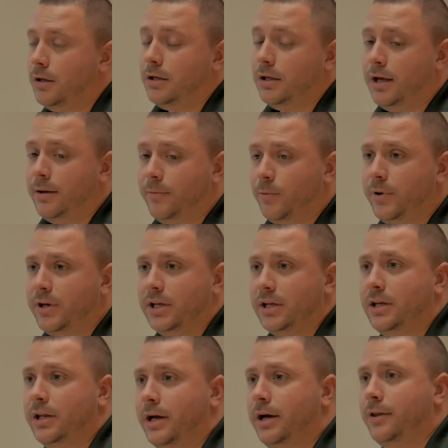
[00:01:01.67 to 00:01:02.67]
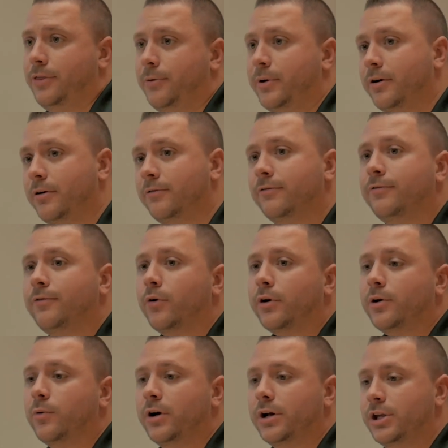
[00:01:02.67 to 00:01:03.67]
Yeah, we did
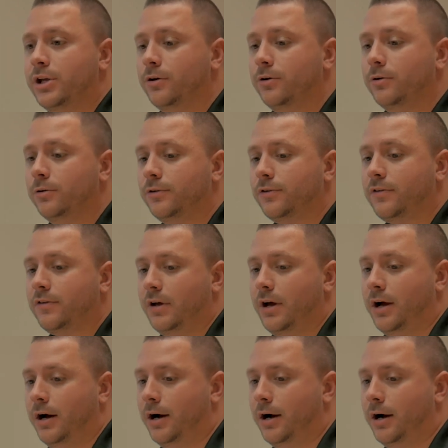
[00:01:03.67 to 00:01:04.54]
341 used,